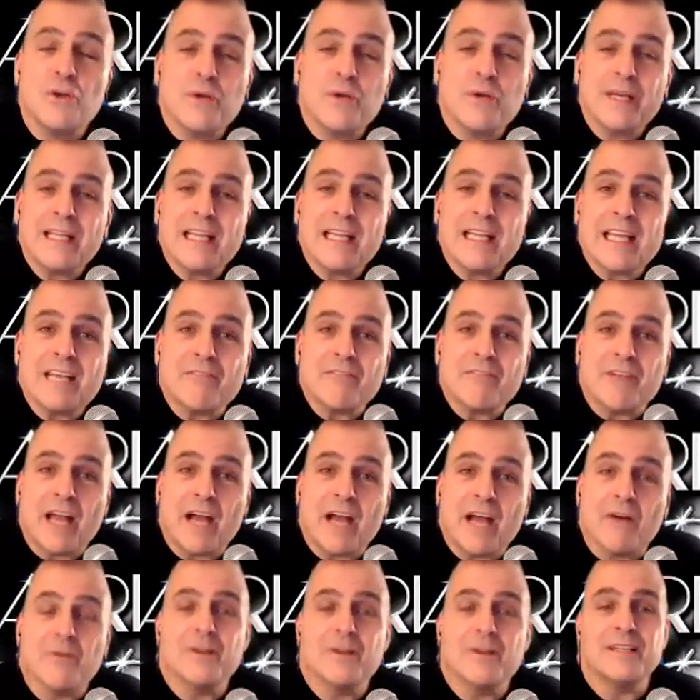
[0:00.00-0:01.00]
You can
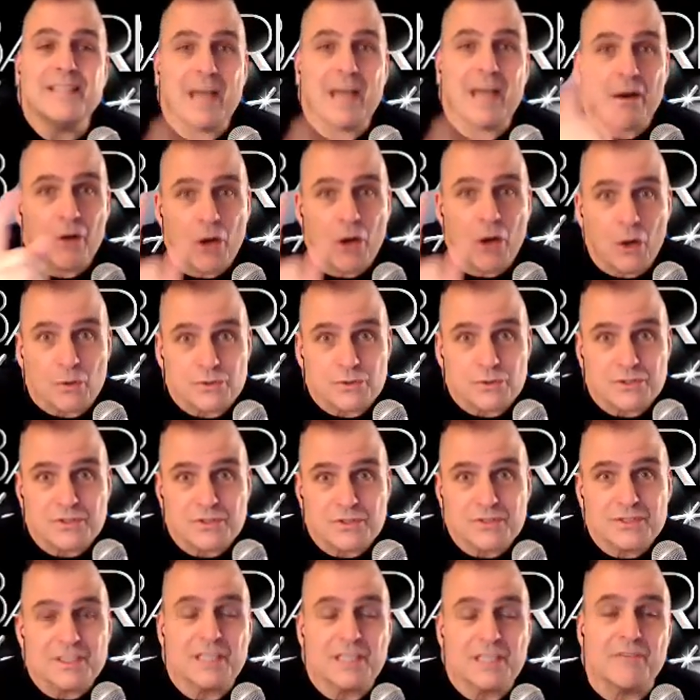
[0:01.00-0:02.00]
leave now. Now,
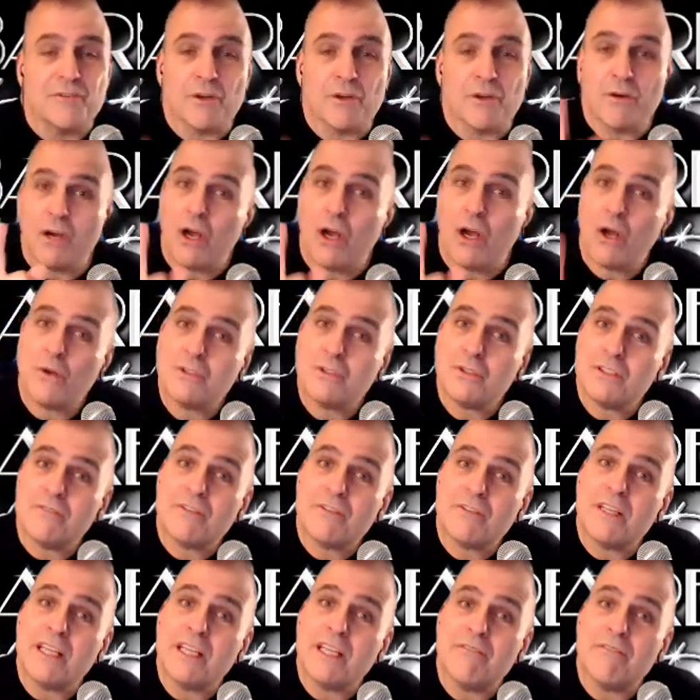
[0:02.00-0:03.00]
hosts, if you're a
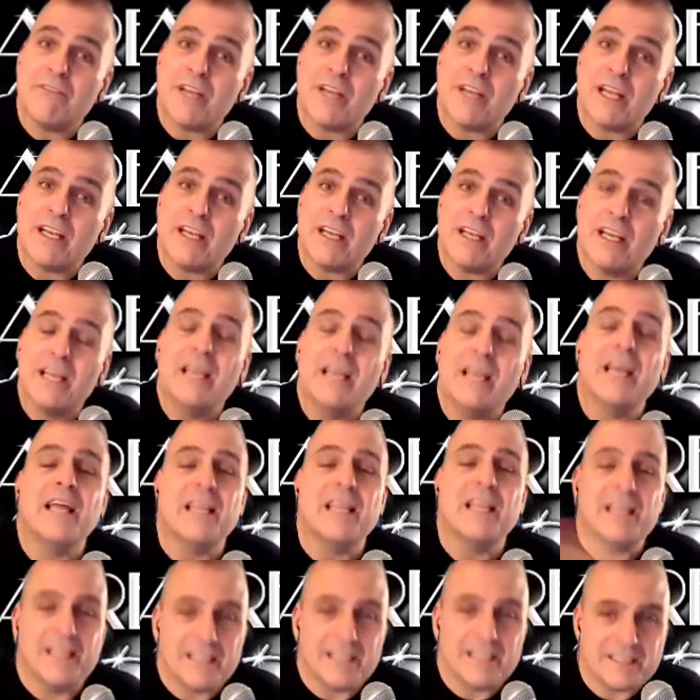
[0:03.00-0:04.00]
host of Cleanfeed,
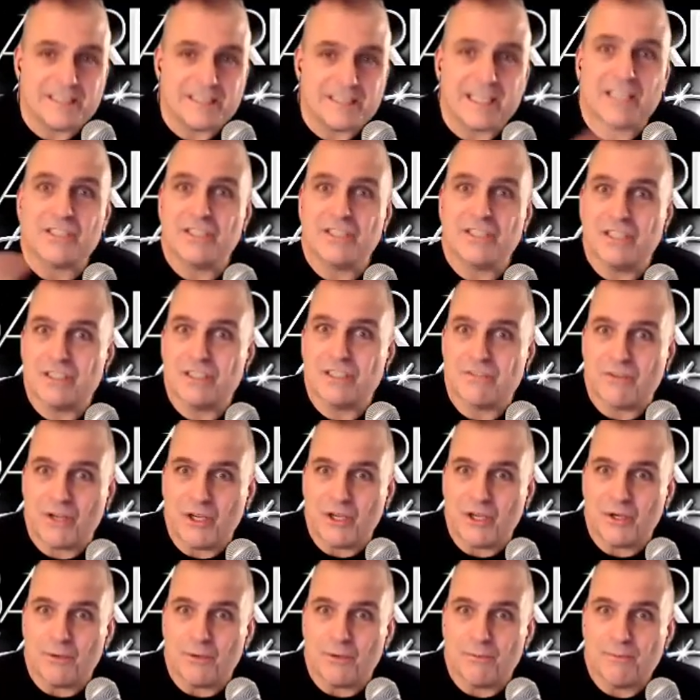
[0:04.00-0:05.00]
this section is
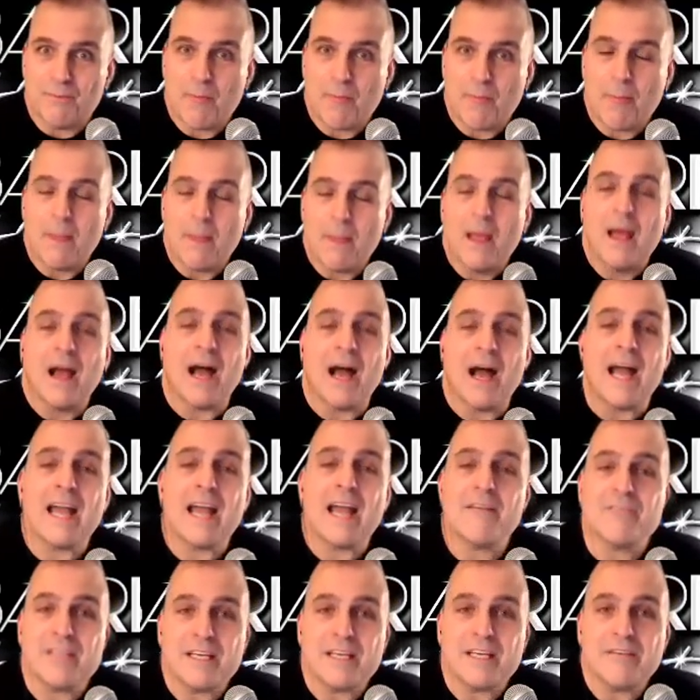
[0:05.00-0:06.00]
for you.
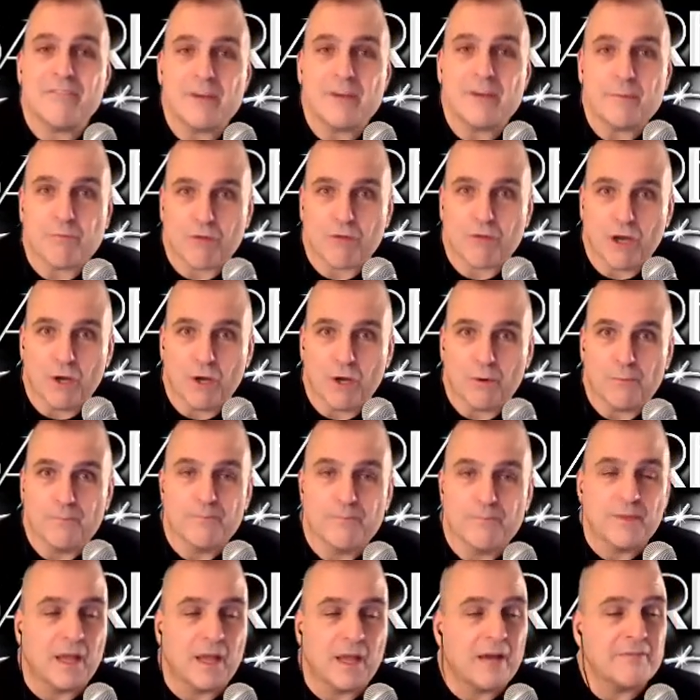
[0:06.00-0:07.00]
I have Cleanfeed
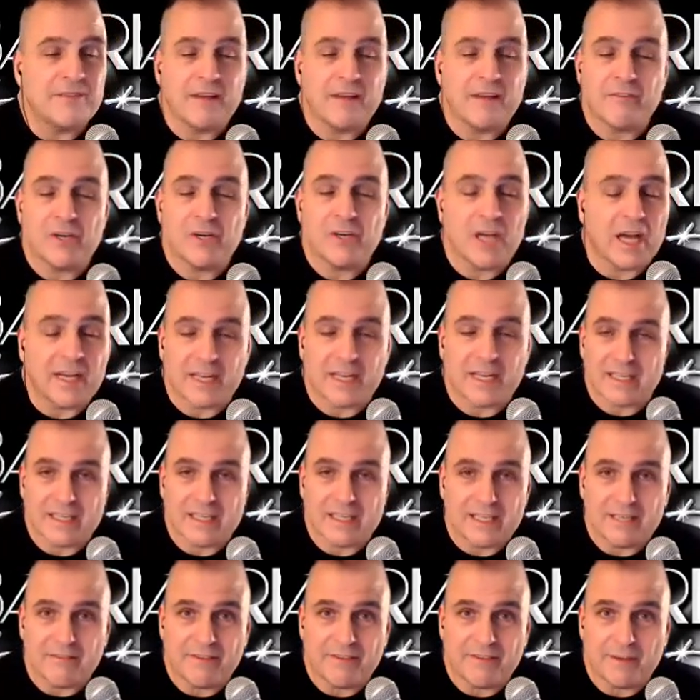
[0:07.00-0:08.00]
Pro. I've never not
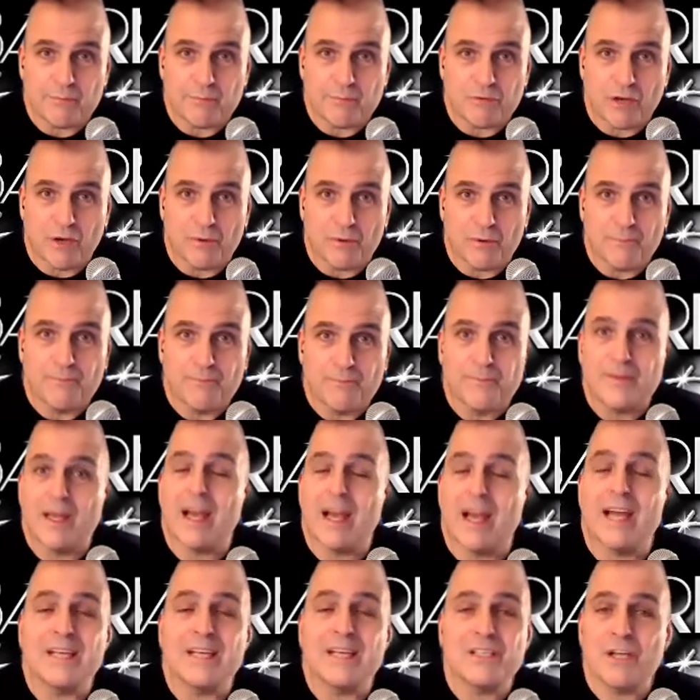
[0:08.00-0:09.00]
had Cleanfeed Pro.
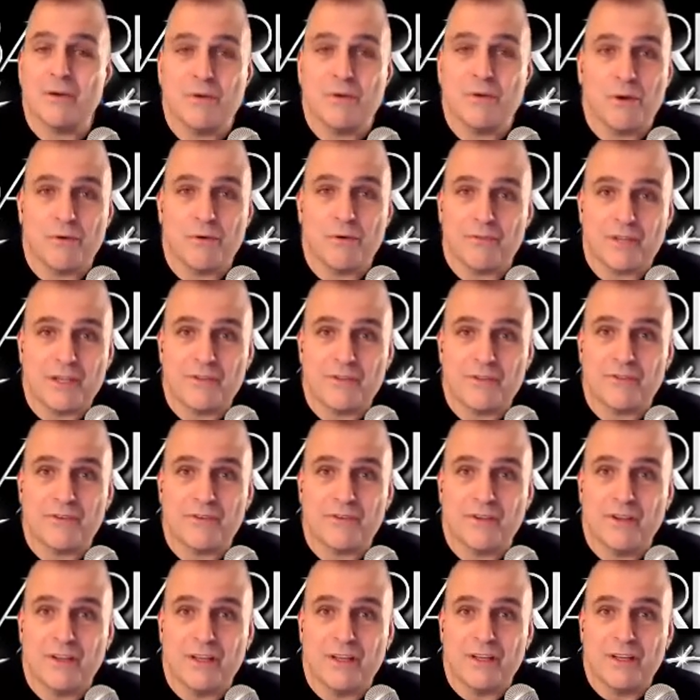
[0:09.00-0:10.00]
I don't know if
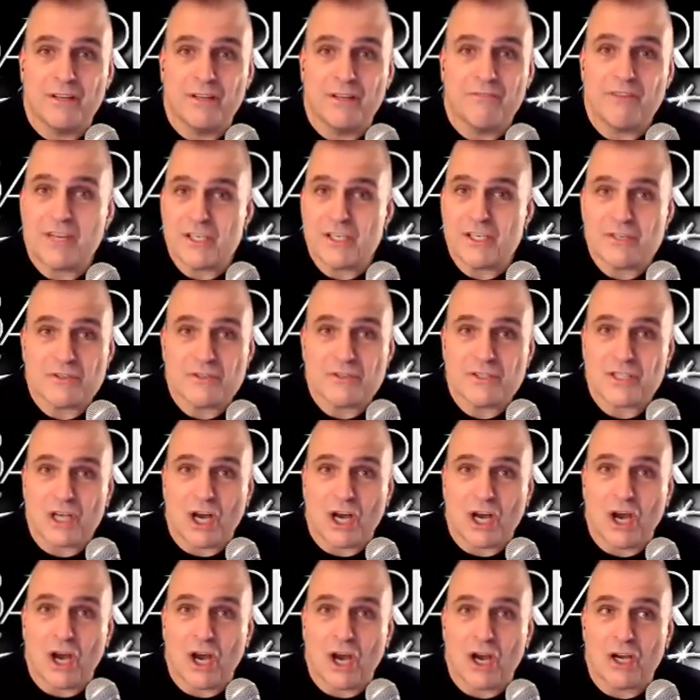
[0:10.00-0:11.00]
these
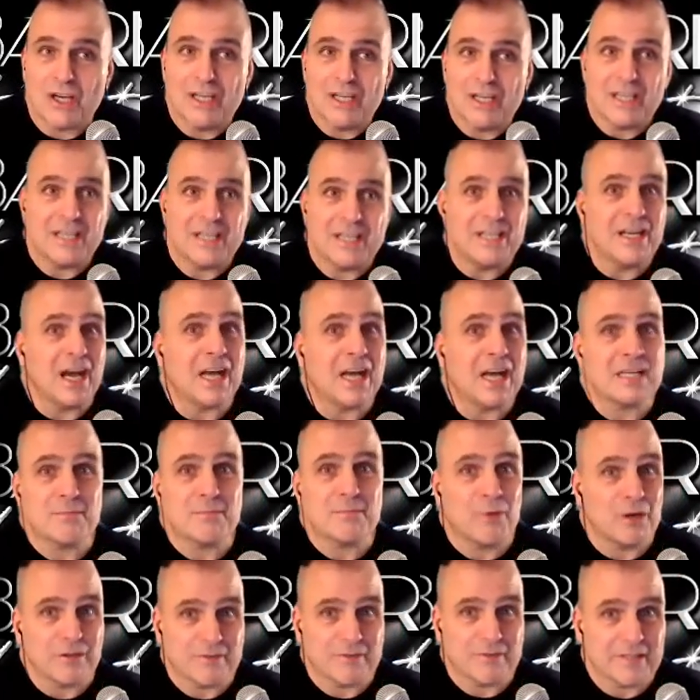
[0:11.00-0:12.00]
features are
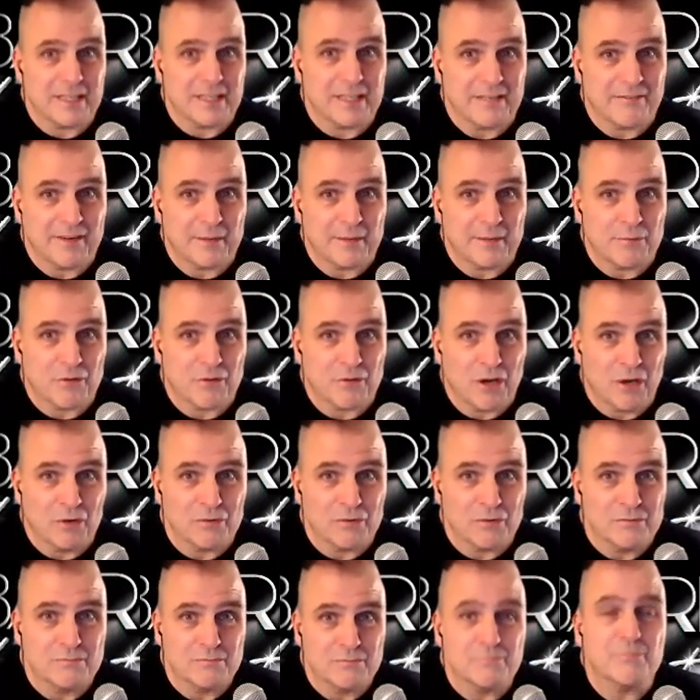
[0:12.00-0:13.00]
not part of Cleanfeed
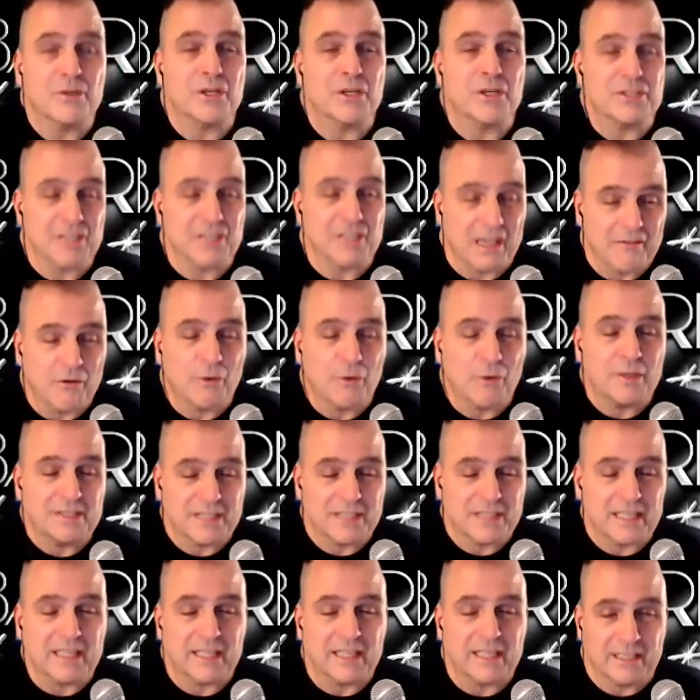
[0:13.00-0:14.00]
Pro because I've
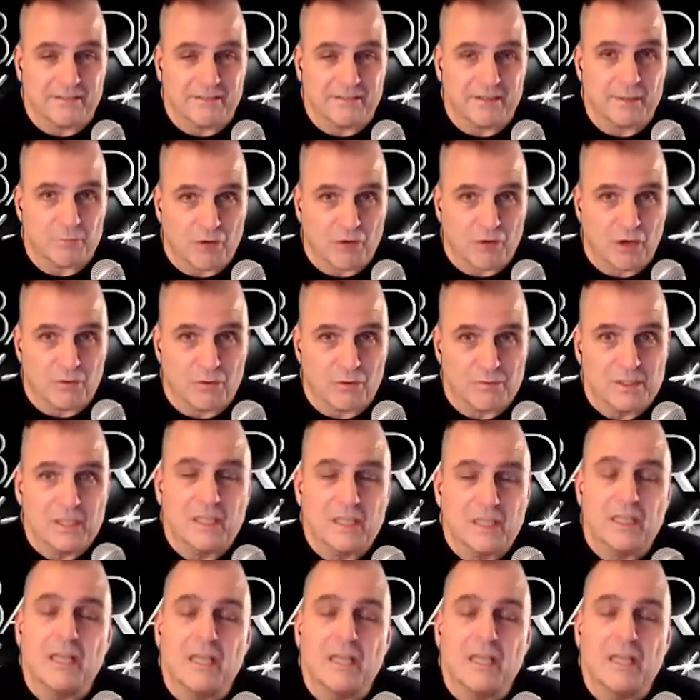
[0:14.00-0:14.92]
always had Cleanfeed Pro.